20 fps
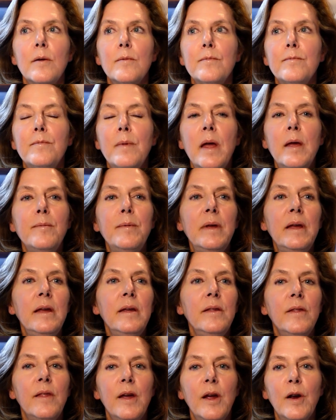
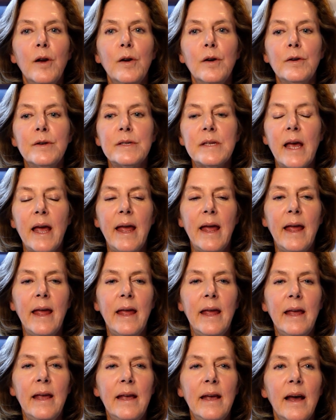Maybe there's
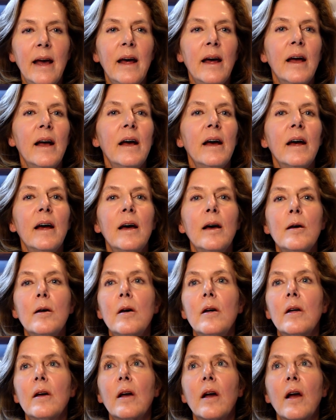a
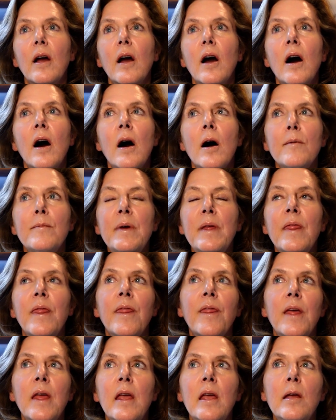common
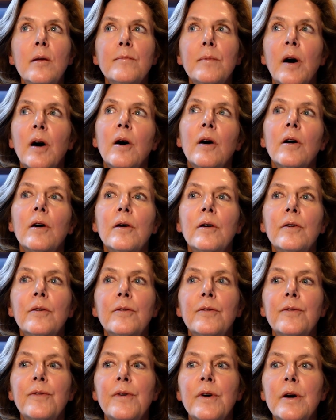theme
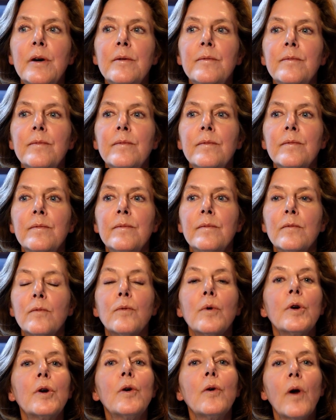of
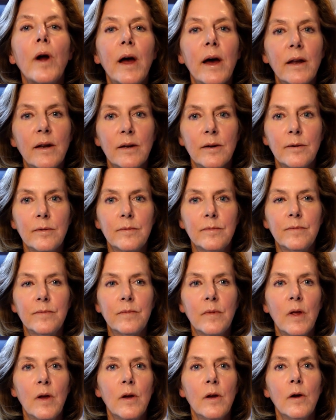regret,
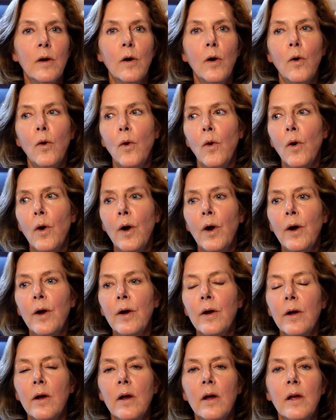
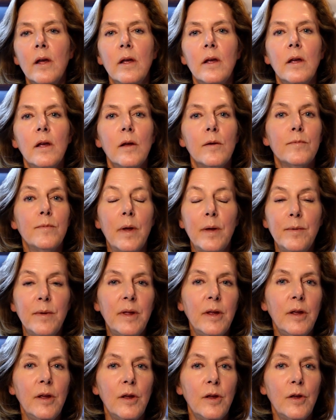or
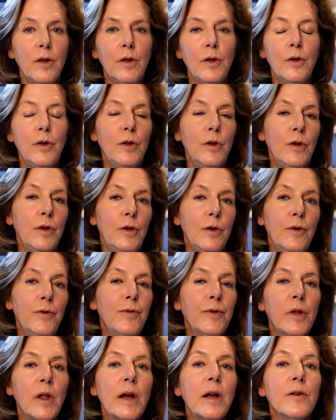maybe you
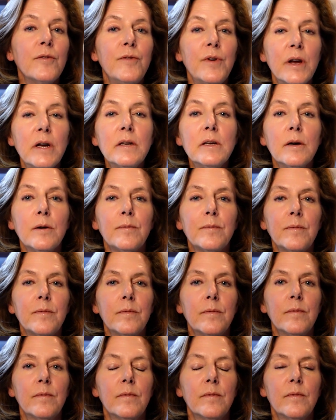feel like a victim,
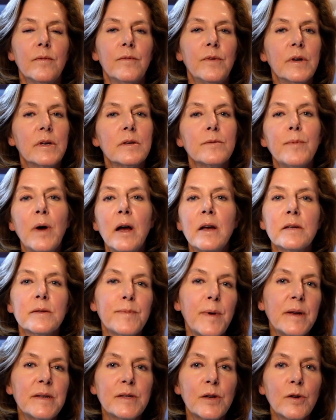victimized
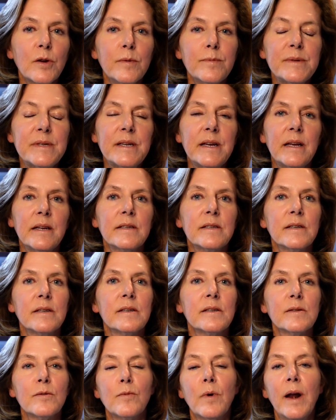by
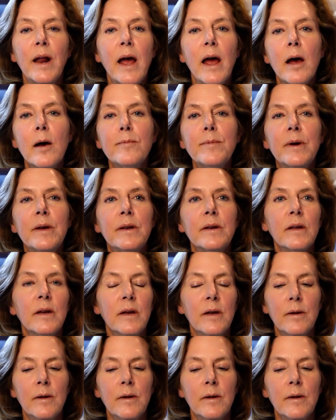circumstances and what happened.